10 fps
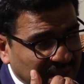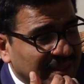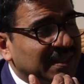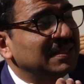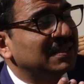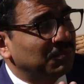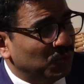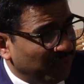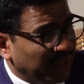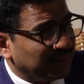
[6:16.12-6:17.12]
the things are
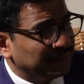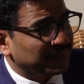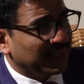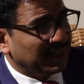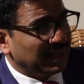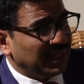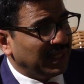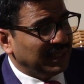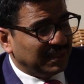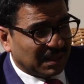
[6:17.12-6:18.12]
moving
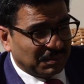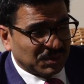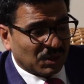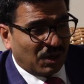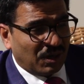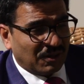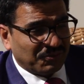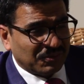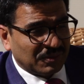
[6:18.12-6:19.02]
in terms of